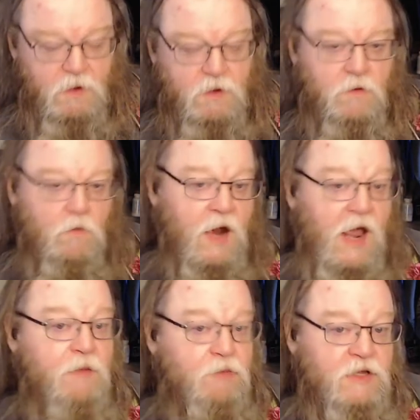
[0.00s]
The one
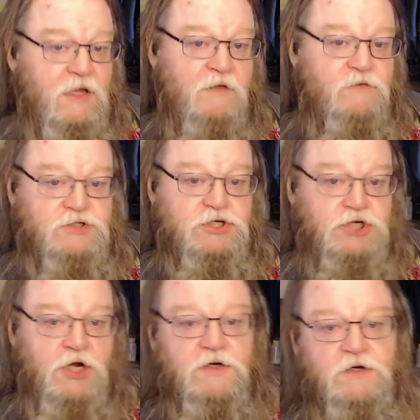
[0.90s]
I believe is a
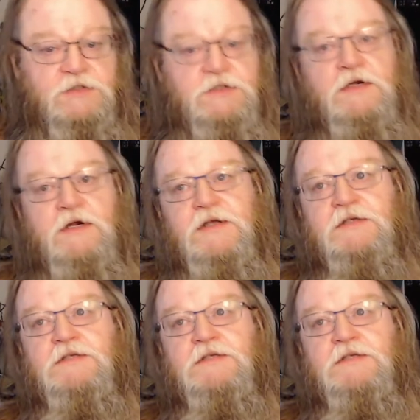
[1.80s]
Schecter series.